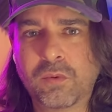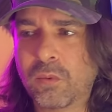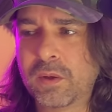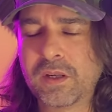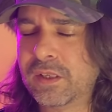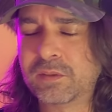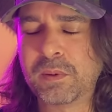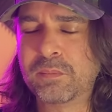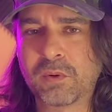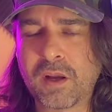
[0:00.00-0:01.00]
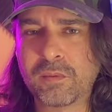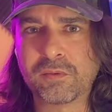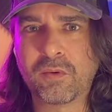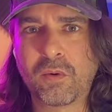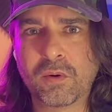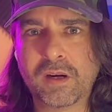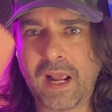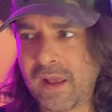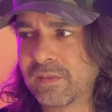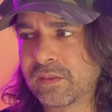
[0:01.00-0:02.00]
well, when are these people coming forward?
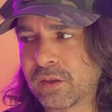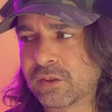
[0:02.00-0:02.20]
And that their